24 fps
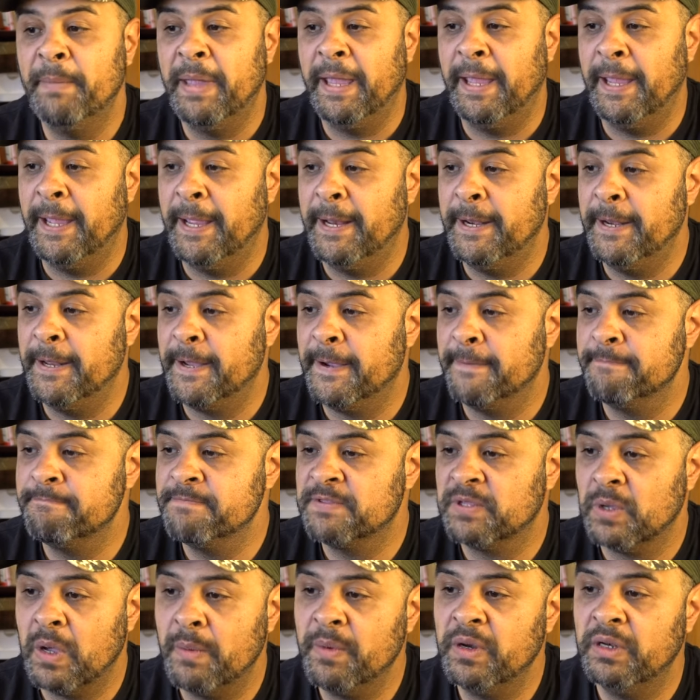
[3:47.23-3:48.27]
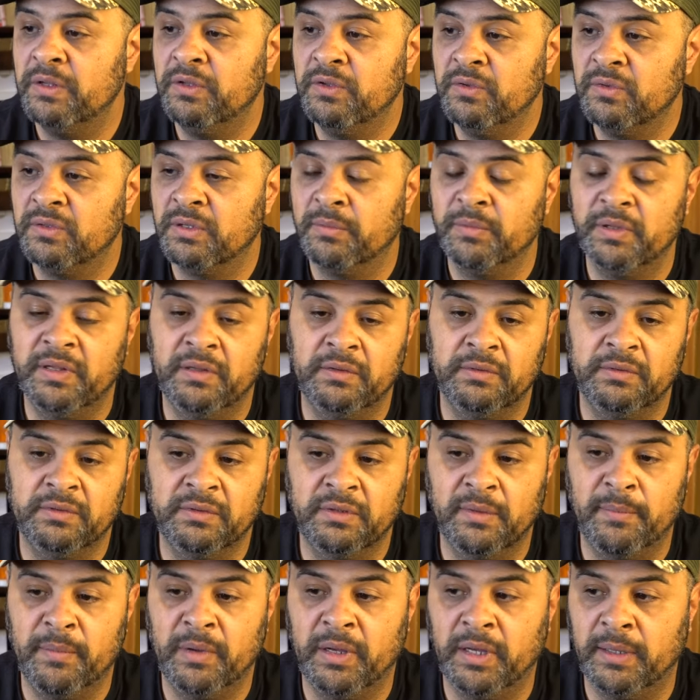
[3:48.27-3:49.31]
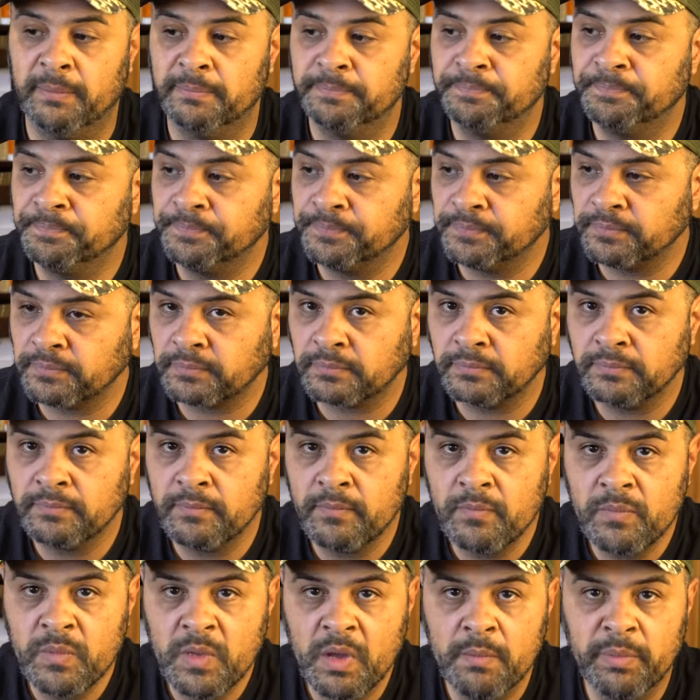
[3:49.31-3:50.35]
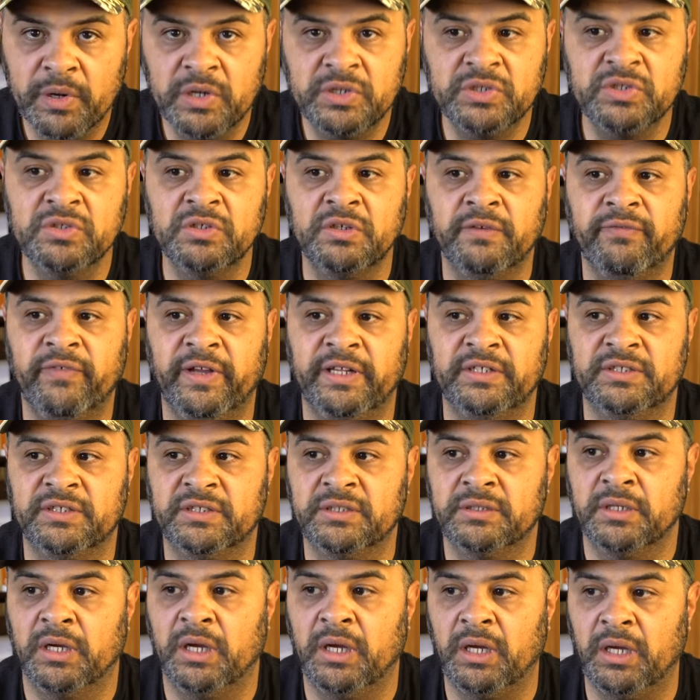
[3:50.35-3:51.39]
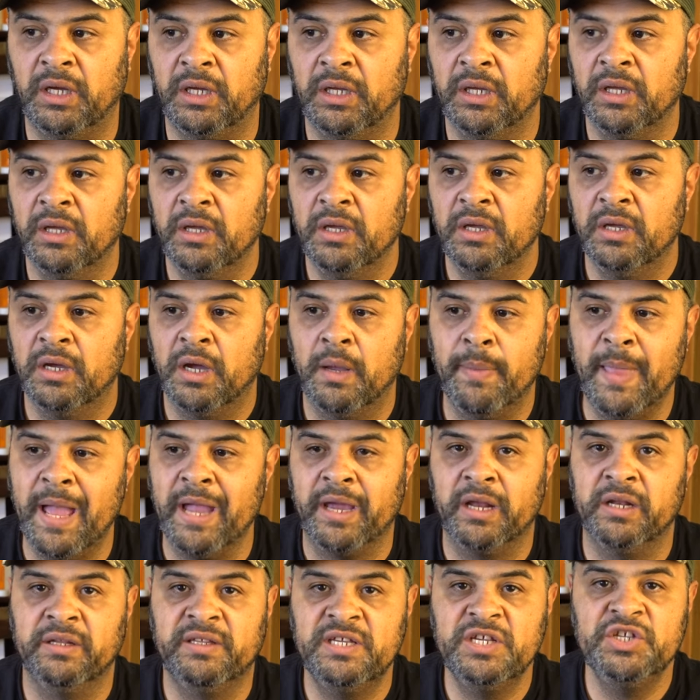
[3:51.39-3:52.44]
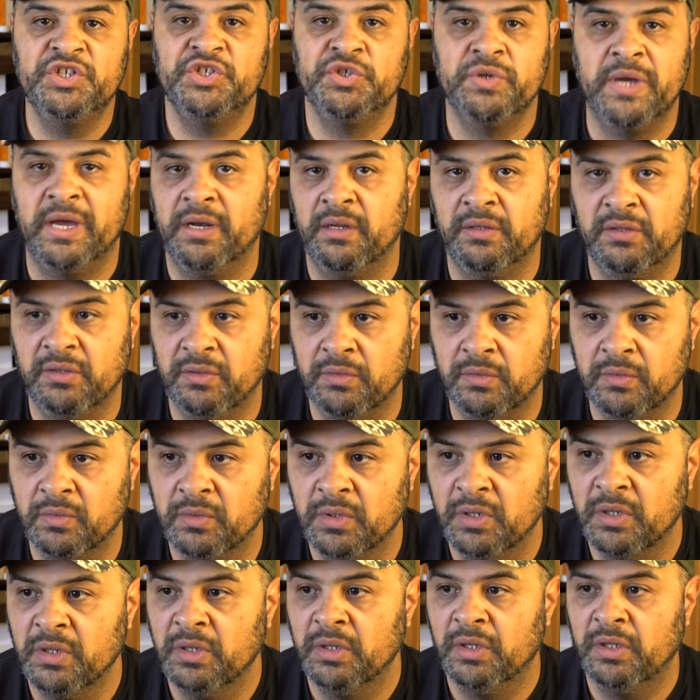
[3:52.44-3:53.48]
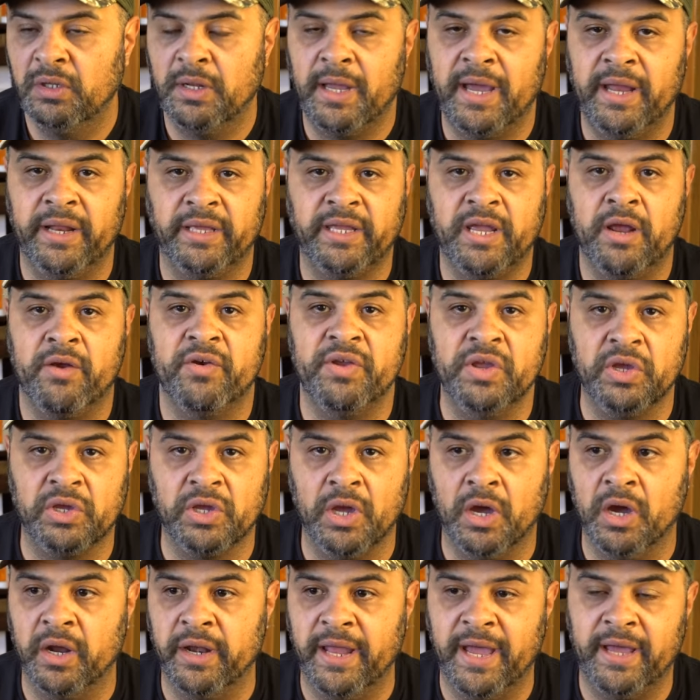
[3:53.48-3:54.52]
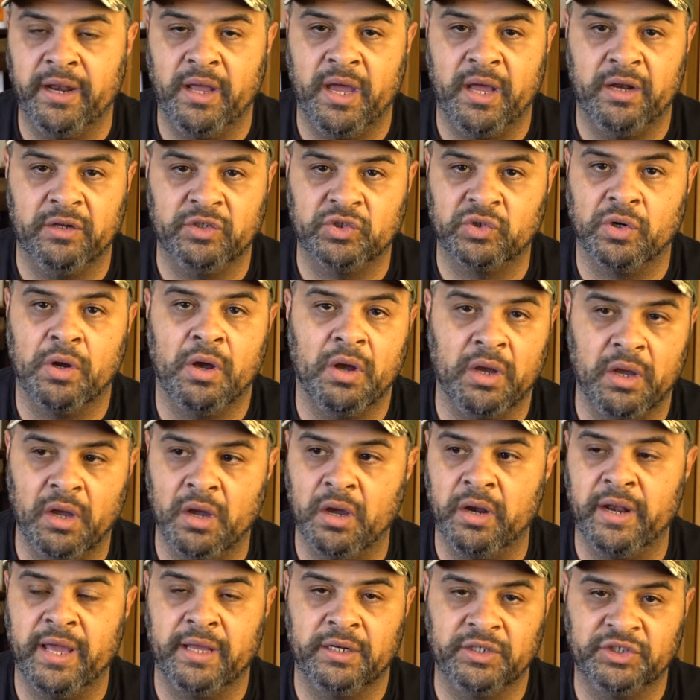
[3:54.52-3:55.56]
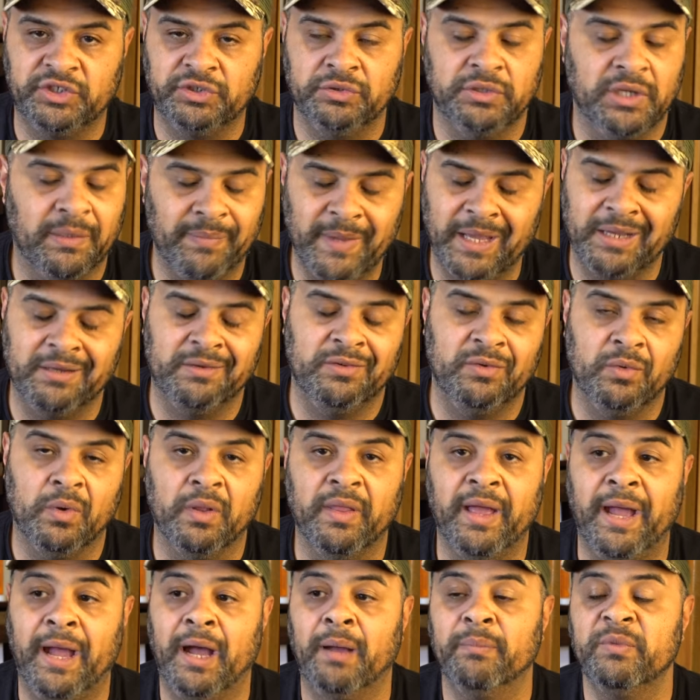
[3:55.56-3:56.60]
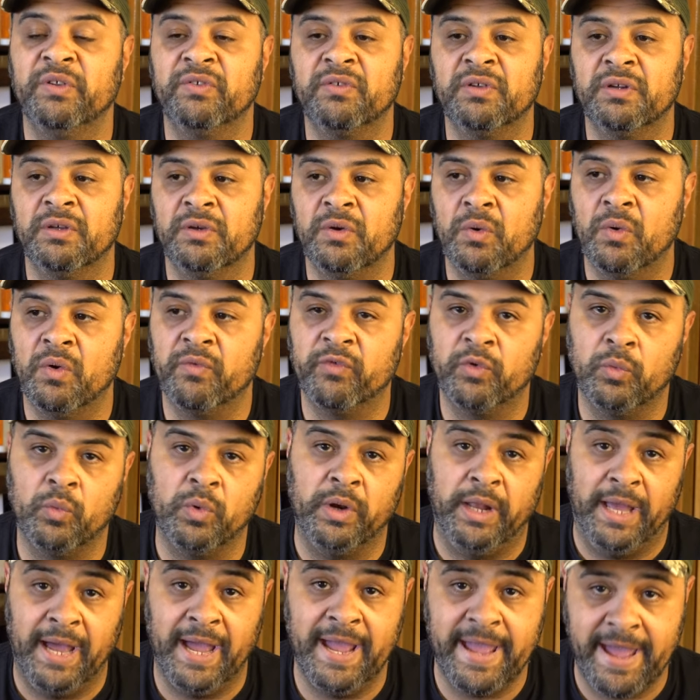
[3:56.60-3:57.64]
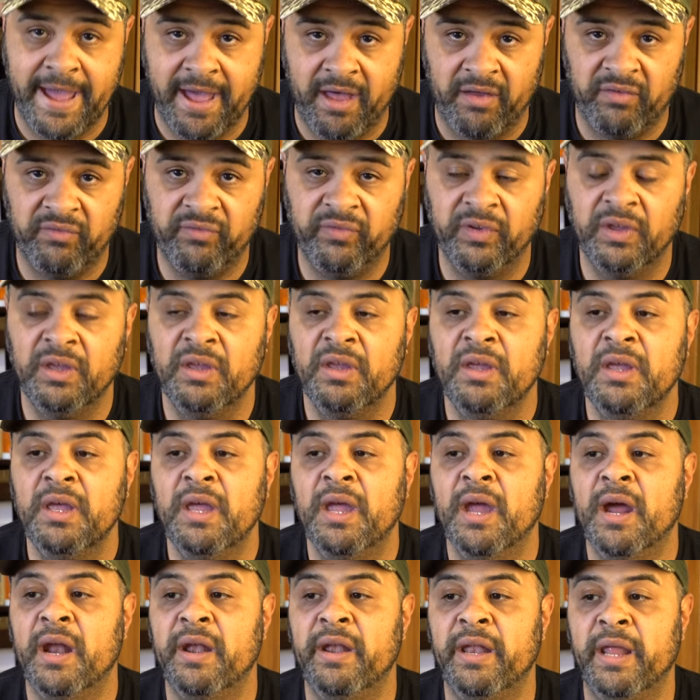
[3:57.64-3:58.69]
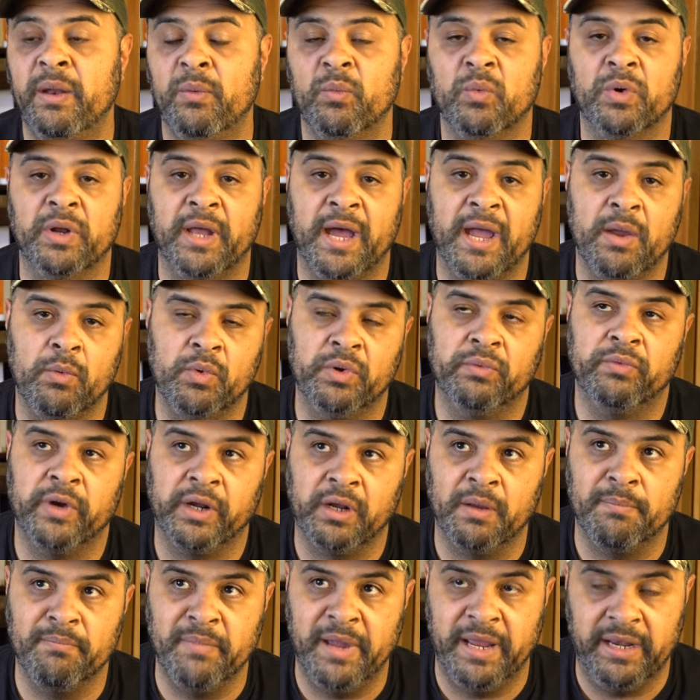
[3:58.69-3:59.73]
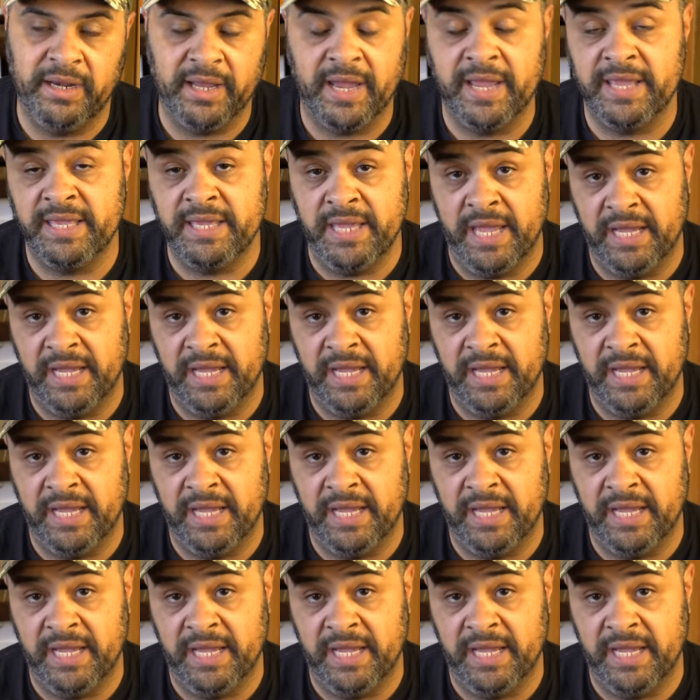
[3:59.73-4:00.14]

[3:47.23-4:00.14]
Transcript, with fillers: And um, so I'm going to do some some um, personal defense. Uh, I'm not going to teach you how to do, you know, how to carry a gun, how to, how to draw a gun, how to shoot. I'm not going to do all that. I'm just going to go over what I have and then what I would recommend, I